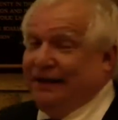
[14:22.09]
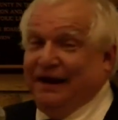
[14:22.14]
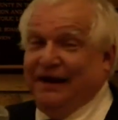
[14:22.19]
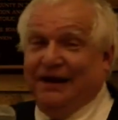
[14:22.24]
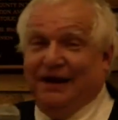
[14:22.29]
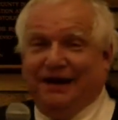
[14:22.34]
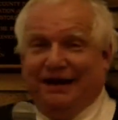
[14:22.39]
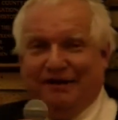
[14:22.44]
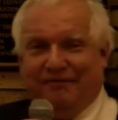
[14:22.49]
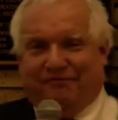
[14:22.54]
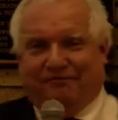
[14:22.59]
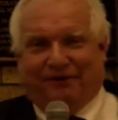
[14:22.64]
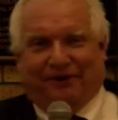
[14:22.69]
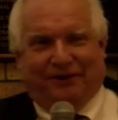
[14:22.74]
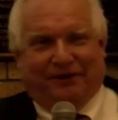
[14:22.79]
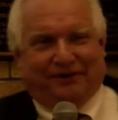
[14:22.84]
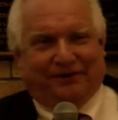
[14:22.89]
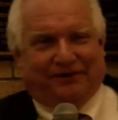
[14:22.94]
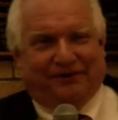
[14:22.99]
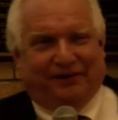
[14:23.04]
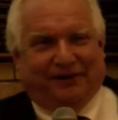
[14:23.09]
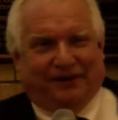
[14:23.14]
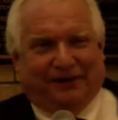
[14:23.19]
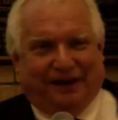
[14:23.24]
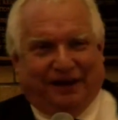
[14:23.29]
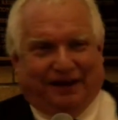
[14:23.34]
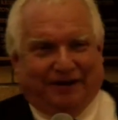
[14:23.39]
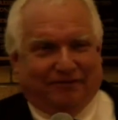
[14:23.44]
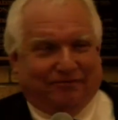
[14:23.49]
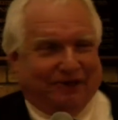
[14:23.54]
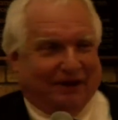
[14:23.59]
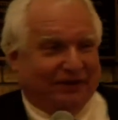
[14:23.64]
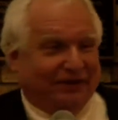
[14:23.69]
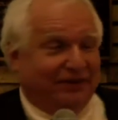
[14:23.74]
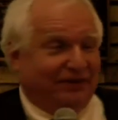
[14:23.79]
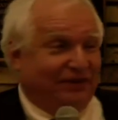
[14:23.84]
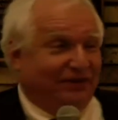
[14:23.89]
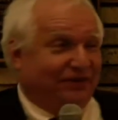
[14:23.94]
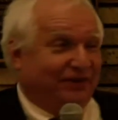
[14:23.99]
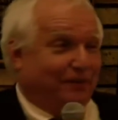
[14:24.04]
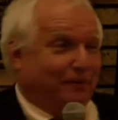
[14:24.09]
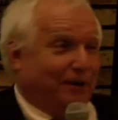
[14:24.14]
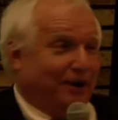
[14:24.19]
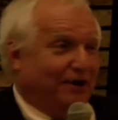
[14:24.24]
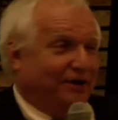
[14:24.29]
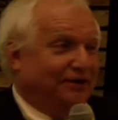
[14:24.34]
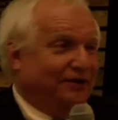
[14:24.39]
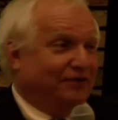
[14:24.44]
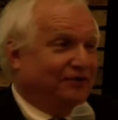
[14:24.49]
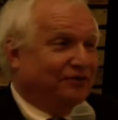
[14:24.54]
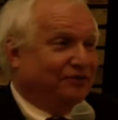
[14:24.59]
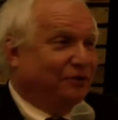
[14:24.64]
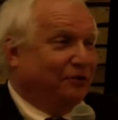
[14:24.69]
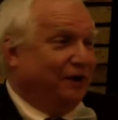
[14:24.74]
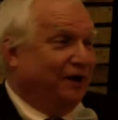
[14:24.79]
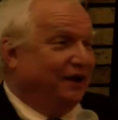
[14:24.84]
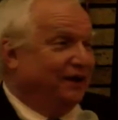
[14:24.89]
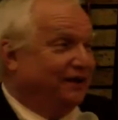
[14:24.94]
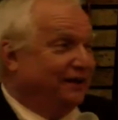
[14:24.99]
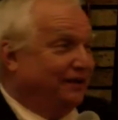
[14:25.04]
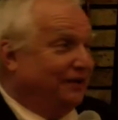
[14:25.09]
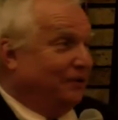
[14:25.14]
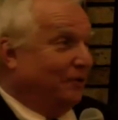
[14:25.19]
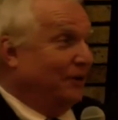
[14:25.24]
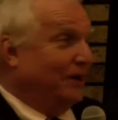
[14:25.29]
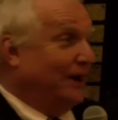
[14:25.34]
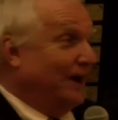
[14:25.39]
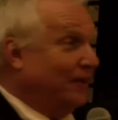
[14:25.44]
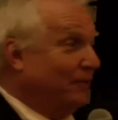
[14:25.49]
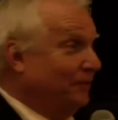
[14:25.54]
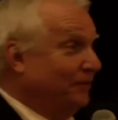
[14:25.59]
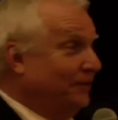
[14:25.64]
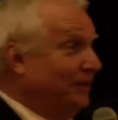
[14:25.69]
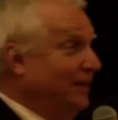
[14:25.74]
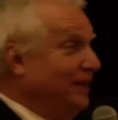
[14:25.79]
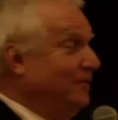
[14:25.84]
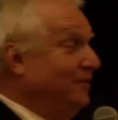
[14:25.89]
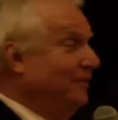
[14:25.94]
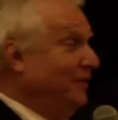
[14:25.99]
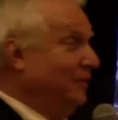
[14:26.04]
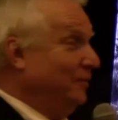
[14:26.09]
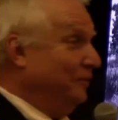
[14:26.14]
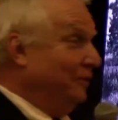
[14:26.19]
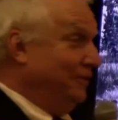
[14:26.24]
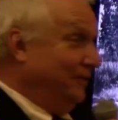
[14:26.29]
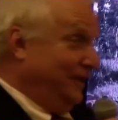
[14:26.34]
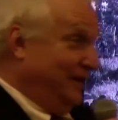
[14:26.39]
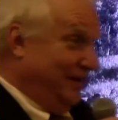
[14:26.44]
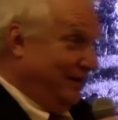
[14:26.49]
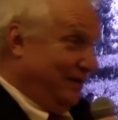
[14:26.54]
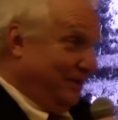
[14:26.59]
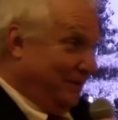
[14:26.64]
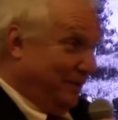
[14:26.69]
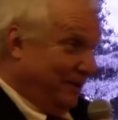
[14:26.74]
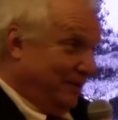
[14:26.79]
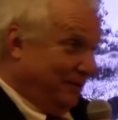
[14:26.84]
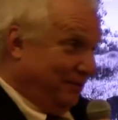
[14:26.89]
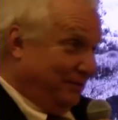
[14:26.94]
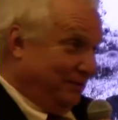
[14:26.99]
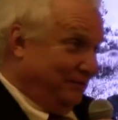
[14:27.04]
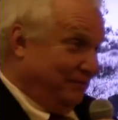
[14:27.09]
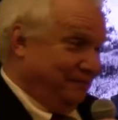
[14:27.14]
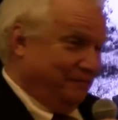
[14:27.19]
then he falls in love. Now, this is the part of the story of the courthouse that you don't hear about.